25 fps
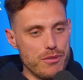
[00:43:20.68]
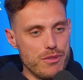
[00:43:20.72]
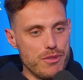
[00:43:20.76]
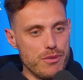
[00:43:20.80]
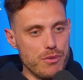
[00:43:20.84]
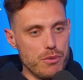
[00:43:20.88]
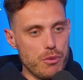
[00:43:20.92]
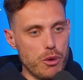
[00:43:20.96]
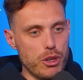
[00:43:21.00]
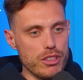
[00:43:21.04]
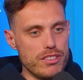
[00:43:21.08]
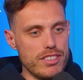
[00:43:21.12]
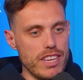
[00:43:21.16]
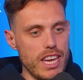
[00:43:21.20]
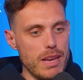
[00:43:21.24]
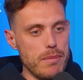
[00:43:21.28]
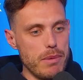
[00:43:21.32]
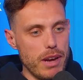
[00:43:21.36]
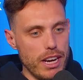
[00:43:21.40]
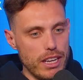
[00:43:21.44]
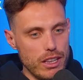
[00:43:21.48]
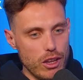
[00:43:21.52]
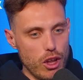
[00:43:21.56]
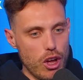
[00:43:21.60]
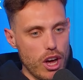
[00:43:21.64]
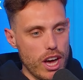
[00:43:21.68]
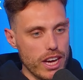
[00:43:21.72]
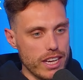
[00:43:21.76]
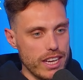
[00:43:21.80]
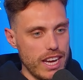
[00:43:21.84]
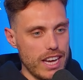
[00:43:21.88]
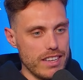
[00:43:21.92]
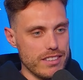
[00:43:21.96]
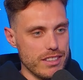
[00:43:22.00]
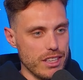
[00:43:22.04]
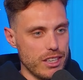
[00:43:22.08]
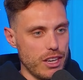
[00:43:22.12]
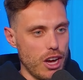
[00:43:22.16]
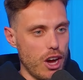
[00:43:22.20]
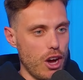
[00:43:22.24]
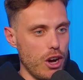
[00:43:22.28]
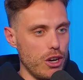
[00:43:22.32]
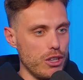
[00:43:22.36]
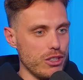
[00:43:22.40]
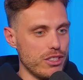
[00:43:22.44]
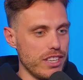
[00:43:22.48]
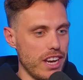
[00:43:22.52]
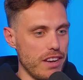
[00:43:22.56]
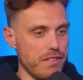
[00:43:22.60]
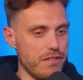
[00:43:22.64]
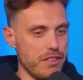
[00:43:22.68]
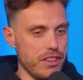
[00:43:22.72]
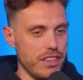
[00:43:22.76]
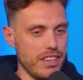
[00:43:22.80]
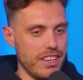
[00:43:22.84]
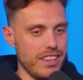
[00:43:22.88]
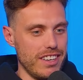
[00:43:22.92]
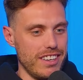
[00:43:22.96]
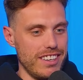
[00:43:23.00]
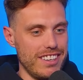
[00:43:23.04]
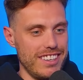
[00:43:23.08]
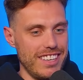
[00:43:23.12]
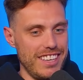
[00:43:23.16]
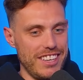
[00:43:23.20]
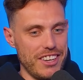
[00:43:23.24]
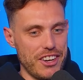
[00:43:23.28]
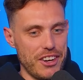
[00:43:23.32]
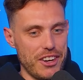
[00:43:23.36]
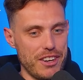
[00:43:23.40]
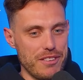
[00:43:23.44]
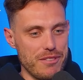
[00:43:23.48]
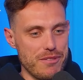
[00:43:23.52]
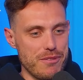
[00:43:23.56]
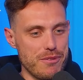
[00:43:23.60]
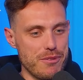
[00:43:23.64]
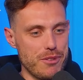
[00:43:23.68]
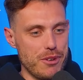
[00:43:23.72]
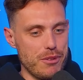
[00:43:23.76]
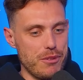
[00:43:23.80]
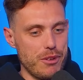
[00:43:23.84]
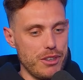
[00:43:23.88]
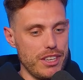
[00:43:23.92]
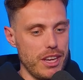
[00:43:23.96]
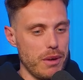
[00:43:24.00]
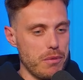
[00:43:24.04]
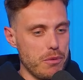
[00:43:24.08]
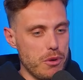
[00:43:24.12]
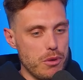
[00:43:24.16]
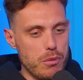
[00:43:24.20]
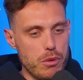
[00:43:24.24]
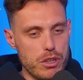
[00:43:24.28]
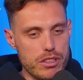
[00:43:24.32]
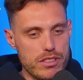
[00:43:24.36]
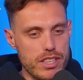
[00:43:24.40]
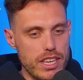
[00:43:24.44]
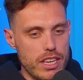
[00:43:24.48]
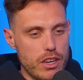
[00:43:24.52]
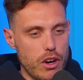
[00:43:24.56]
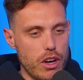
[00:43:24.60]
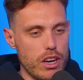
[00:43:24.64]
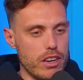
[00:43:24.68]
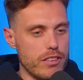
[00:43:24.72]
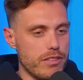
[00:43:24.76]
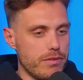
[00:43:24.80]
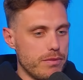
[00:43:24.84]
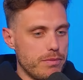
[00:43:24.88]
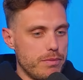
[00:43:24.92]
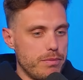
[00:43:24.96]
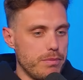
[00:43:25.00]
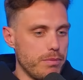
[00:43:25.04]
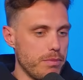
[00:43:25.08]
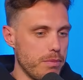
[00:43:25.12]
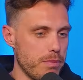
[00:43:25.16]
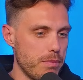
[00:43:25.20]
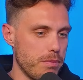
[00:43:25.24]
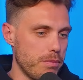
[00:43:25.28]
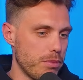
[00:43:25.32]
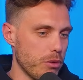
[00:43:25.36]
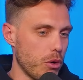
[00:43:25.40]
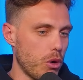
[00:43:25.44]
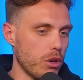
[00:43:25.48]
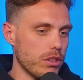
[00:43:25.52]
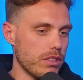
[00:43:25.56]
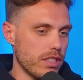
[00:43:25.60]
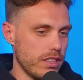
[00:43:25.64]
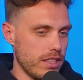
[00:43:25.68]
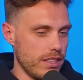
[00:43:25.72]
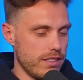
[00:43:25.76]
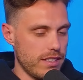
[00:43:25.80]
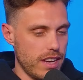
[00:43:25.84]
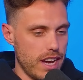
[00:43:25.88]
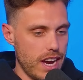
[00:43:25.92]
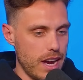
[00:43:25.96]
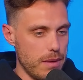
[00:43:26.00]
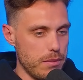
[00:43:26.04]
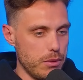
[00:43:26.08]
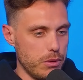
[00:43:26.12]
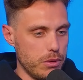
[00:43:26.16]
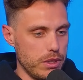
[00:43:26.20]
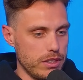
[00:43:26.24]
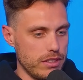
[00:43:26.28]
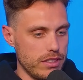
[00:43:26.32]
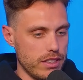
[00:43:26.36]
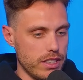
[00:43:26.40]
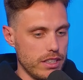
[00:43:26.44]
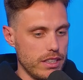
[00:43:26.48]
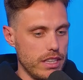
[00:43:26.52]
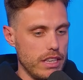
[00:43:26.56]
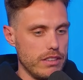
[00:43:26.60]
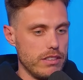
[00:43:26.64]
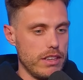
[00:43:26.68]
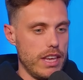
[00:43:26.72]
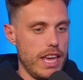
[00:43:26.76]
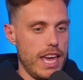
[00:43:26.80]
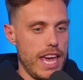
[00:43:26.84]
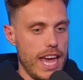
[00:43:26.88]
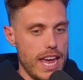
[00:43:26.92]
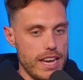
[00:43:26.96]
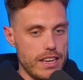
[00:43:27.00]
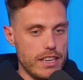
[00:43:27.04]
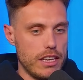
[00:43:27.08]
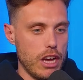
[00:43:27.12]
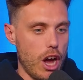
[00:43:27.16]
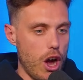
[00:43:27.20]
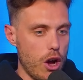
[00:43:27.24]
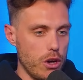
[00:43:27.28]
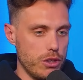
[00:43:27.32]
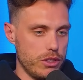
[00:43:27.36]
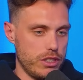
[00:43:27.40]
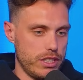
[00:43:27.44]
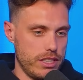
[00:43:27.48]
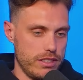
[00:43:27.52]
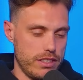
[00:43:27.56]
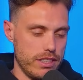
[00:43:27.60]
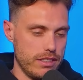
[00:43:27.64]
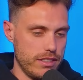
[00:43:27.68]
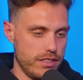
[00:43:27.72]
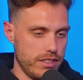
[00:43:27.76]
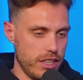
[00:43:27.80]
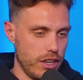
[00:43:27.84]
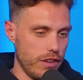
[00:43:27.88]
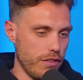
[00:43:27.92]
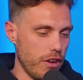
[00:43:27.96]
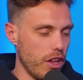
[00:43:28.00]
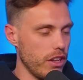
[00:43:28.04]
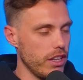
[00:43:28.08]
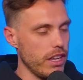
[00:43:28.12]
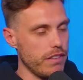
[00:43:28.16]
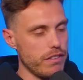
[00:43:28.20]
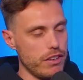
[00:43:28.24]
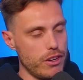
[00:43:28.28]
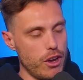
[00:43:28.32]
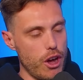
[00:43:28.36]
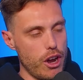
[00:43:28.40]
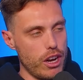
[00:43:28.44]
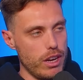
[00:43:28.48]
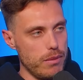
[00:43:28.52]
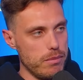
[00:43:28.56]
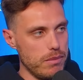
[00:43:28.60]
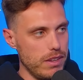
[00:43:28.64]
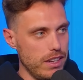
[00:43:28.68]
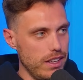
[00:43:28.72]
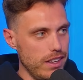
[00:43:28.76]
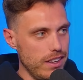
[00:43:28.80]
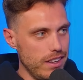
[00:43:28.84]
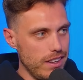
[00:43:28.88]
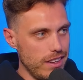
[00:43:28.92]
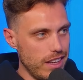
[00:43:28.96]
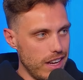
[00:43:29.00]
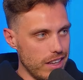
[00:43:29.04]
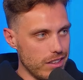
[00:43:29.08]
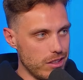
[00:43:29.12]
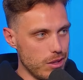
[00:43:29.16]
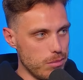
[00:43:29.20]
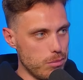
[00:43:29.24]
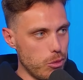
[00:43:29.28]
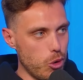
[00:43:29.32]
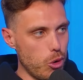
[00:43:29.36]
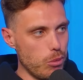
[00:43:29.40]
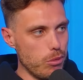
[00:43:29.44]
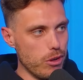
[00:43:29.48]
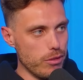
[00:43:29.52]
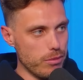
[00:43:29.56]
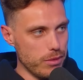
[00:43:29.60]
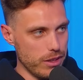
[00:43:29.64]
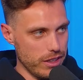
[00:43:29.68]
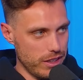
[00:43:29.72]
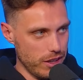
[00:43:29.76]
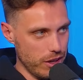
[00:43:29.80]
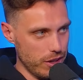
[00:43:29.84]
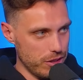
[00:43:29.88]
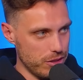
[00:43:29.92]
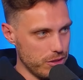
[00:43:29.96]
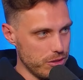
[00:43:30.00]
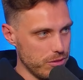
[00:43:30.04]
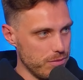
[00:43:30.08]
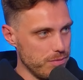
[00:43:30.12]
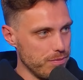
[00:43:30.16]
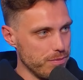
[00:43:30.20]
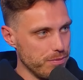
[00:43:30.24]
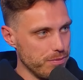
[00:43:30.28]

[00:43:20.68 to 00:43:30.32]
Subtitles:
what's he been like as a coach? Have you, what's he kind of brought to the table as a head coach? Because as I said, I've only ever known him as the ball movement coach.